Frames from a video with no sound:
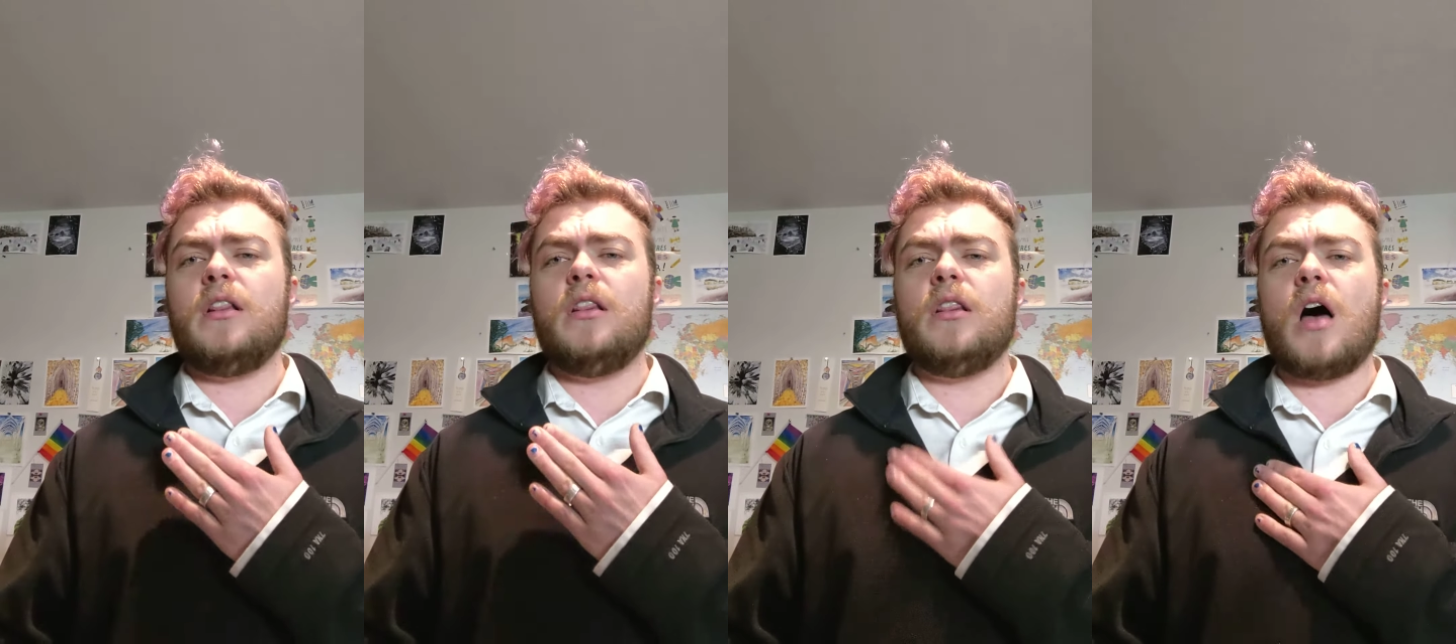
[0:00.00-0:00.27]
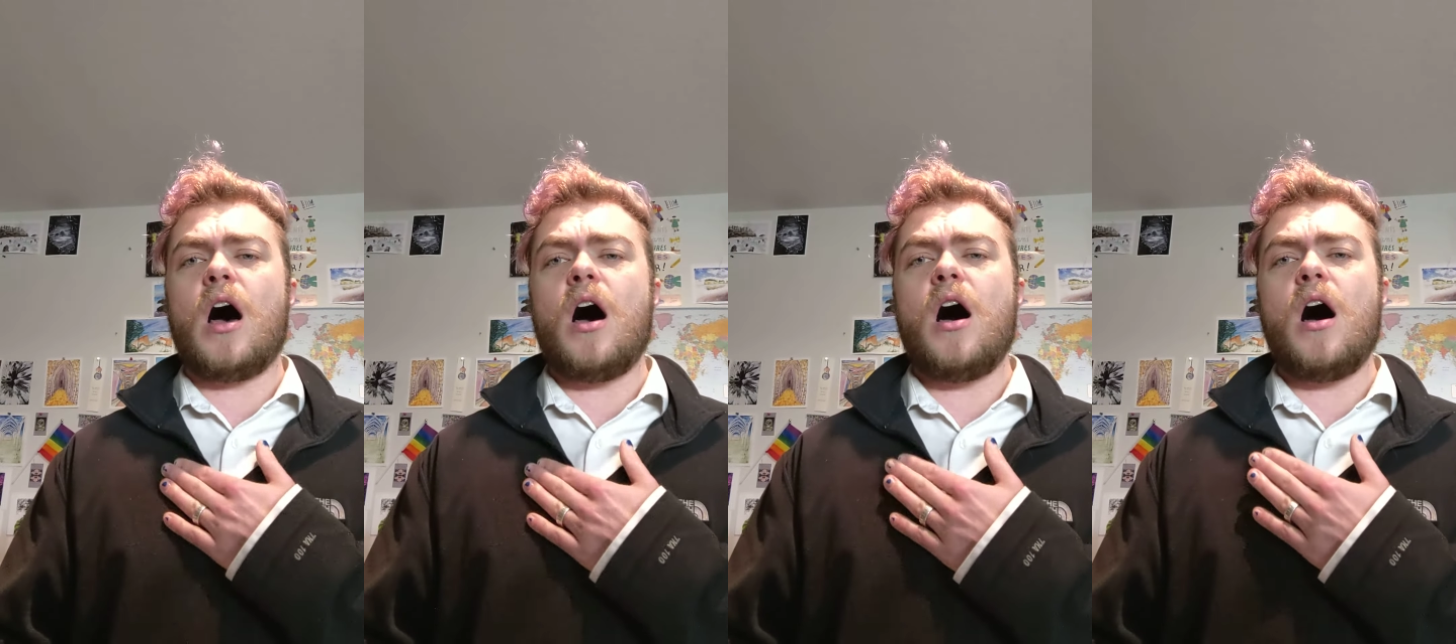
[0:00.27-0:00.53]

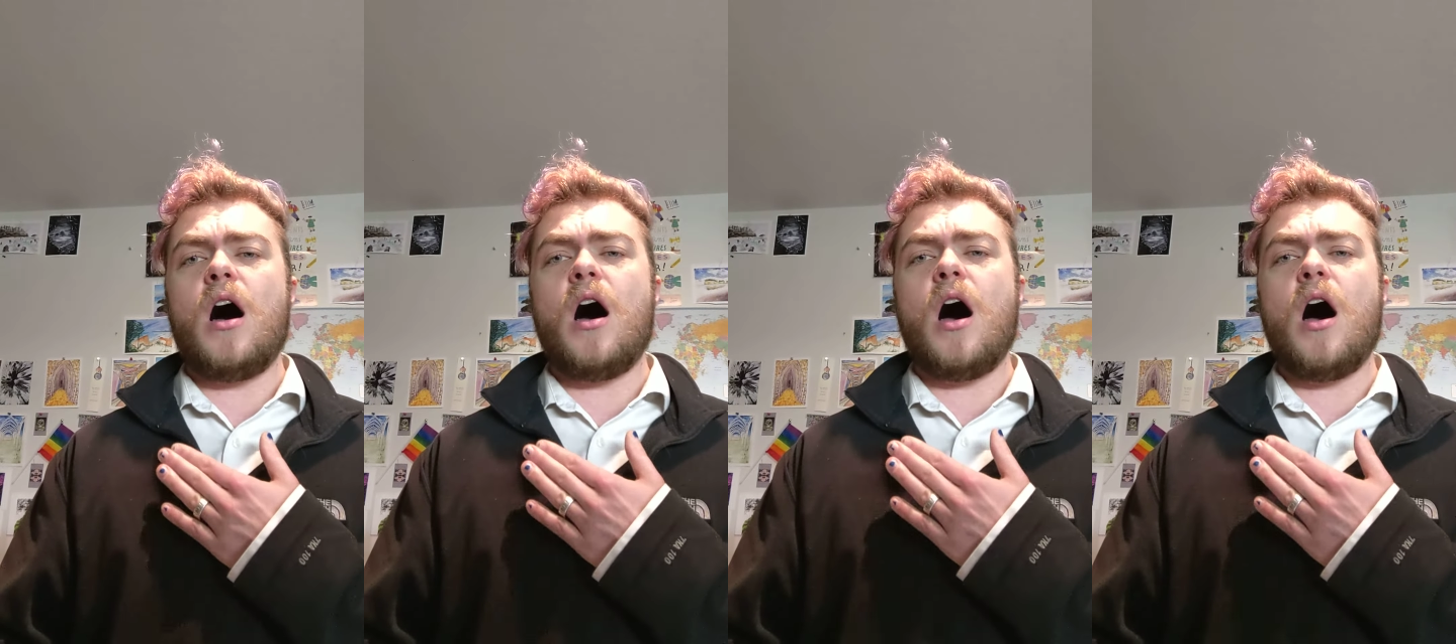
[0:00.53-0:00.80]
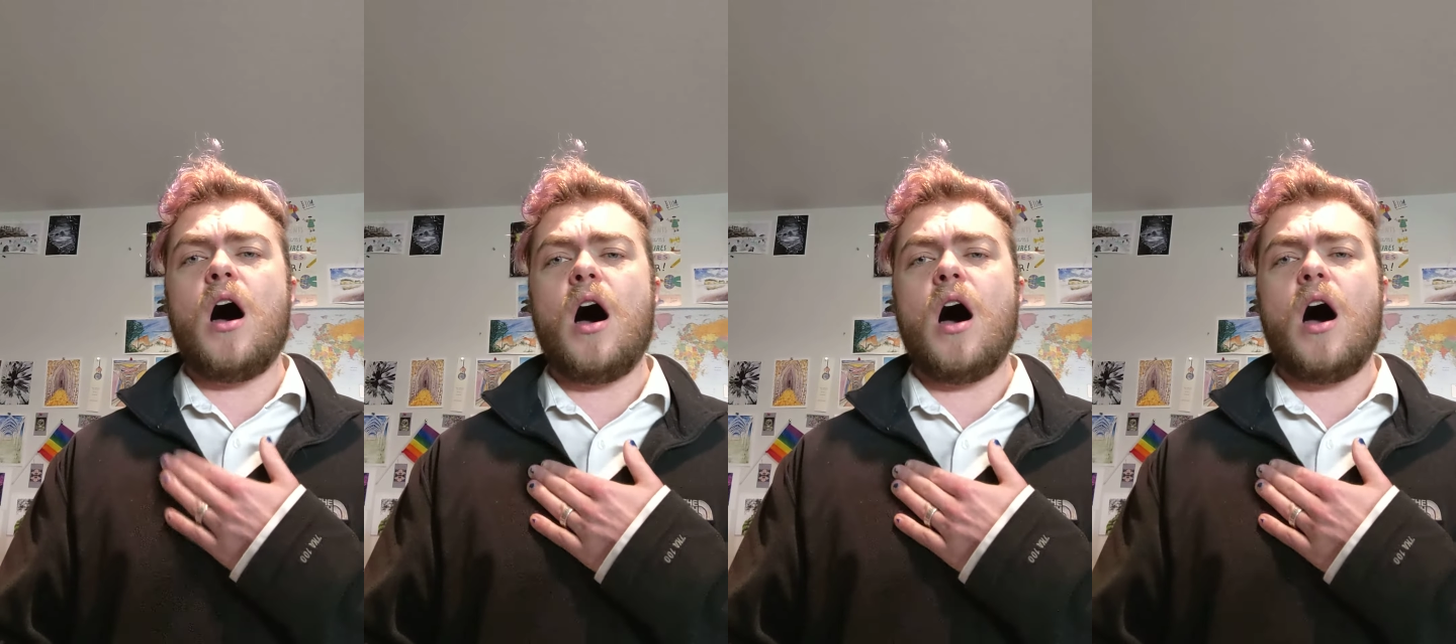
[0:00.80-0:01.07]

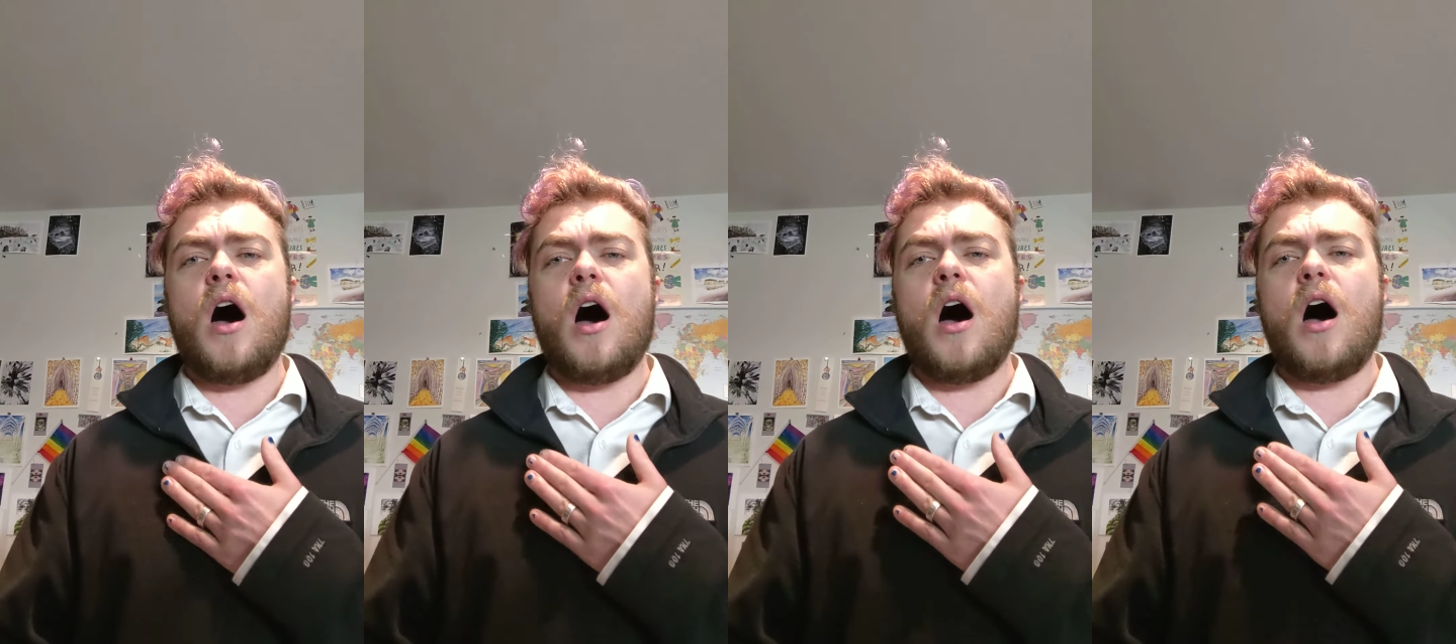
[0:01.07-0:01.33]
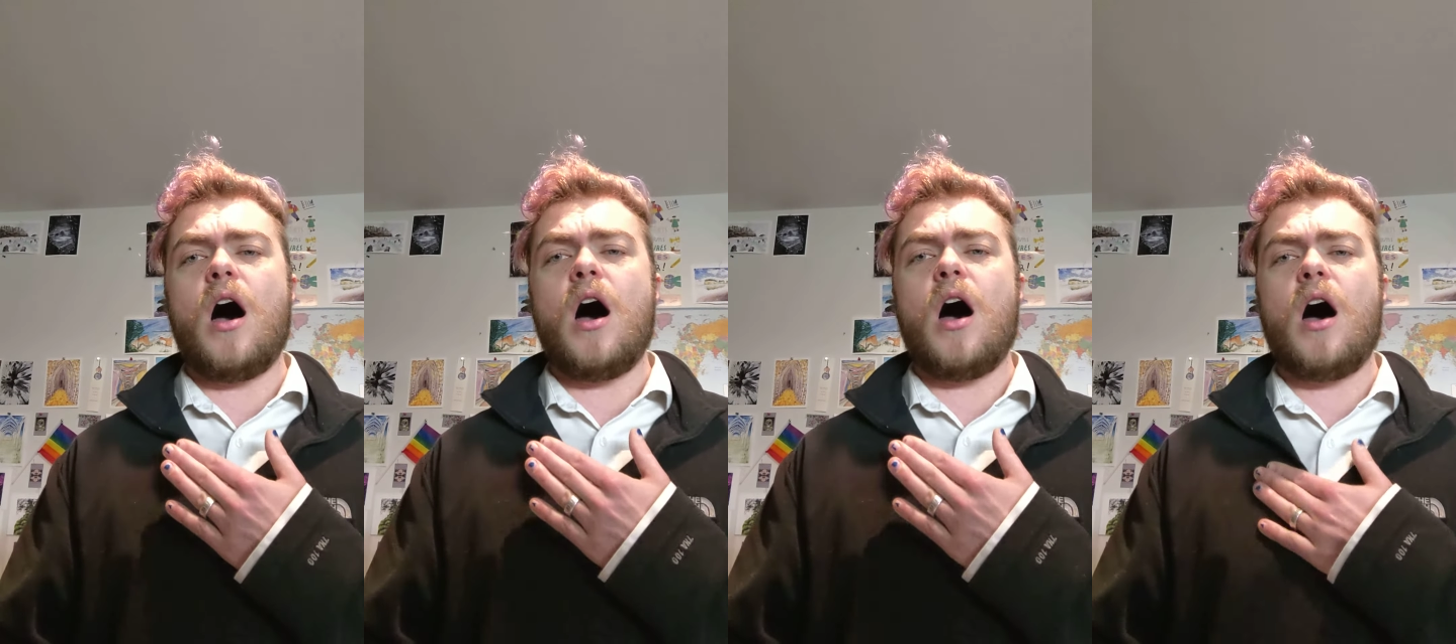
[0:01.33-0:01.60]

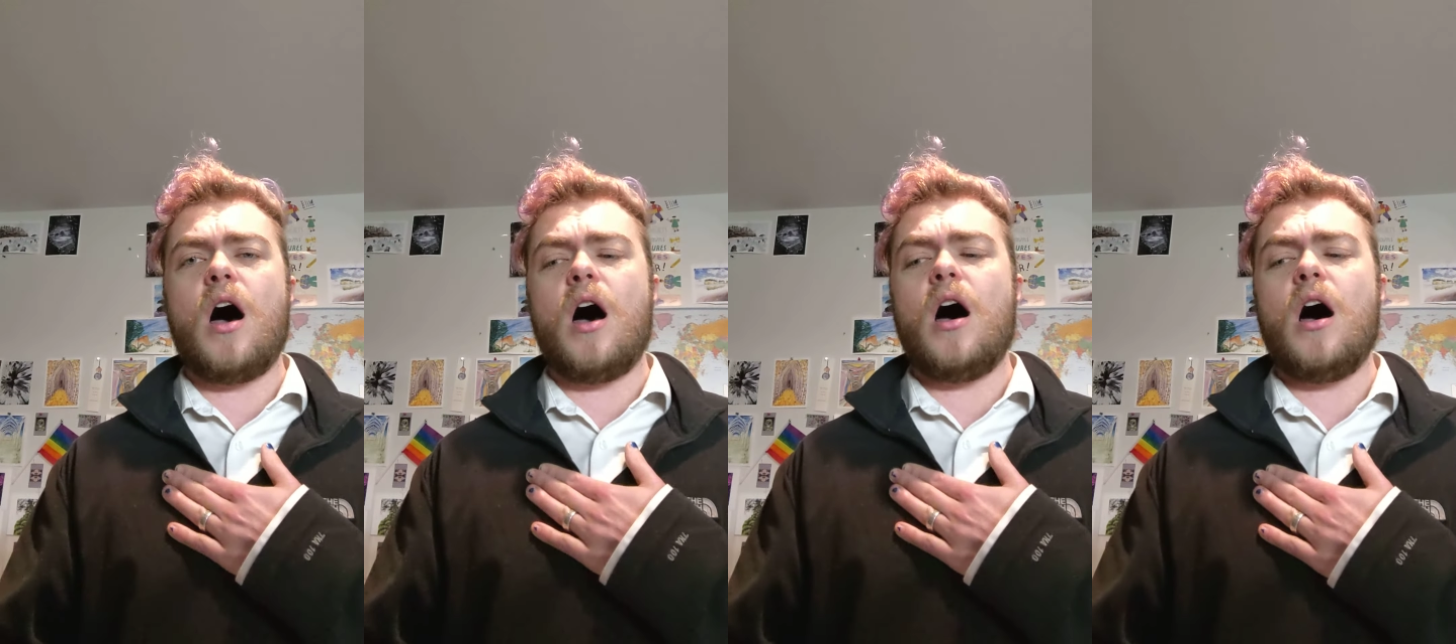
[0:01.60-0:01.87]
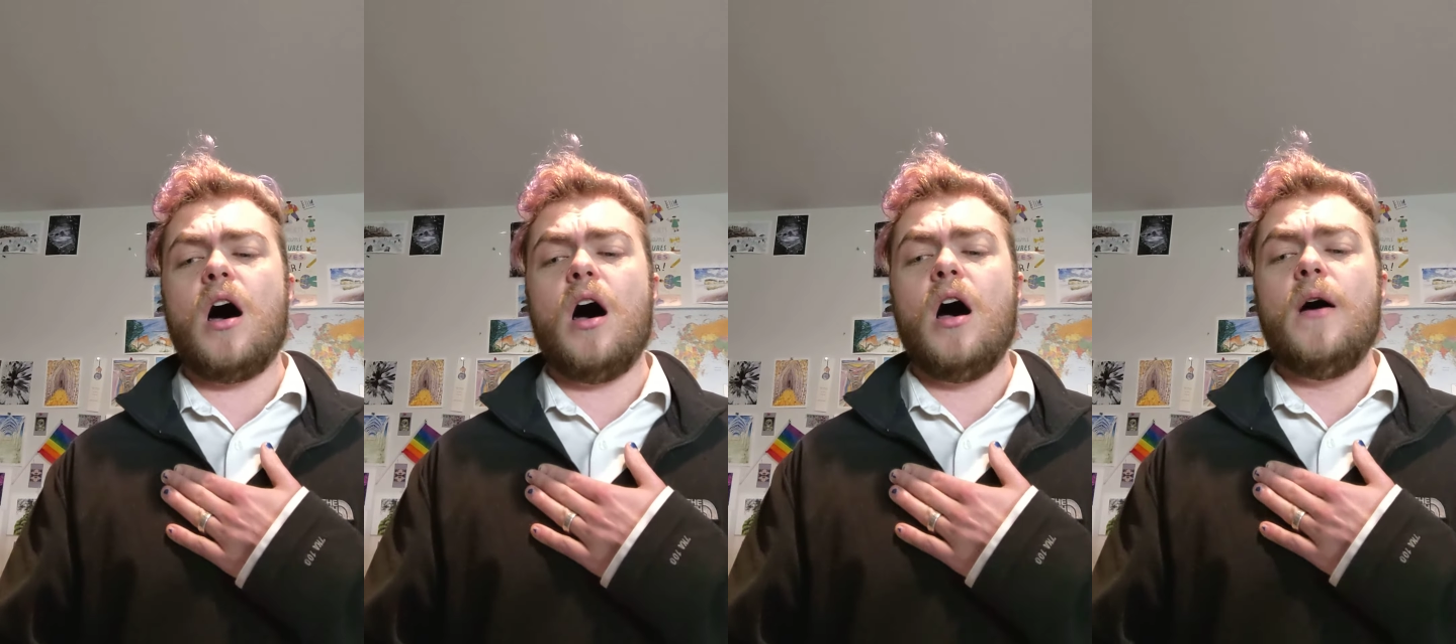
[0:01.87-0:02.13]

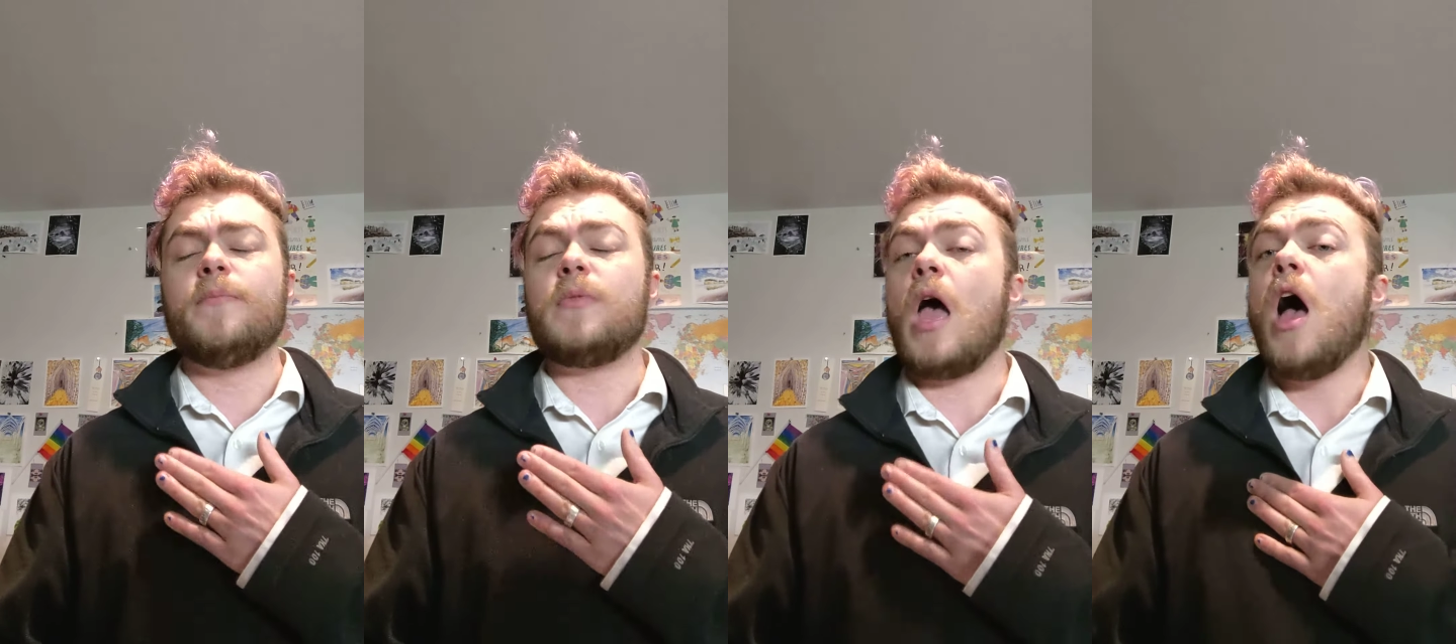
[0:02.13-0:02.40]
law.